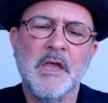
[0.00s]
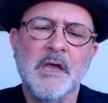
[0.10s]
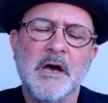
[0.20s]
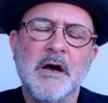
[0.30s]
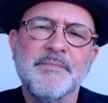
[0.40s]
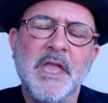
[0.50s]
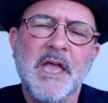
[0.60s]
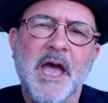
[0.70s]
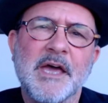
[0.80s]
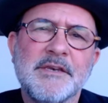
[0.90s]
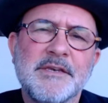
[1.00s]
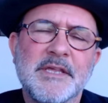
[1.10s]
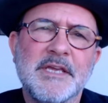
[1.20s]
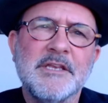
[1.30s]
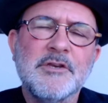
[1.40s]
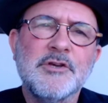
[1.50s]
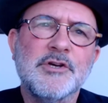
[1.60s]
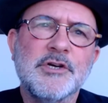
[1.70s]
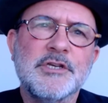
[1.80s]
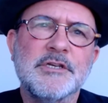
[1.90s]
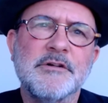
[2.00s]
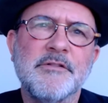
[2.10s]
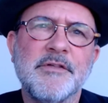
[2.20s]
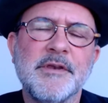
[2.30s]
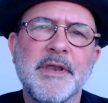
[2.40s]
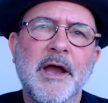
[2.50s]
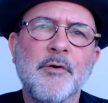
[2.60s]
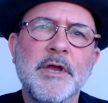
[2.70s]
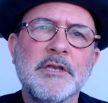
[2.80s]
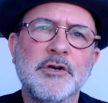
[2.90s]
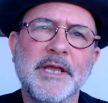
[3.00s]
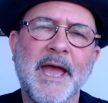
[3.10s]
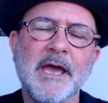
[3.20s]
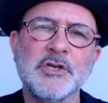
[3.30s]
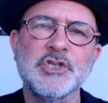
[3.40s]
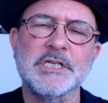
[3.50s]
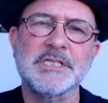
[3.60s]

And in Goethe, the narrator can't just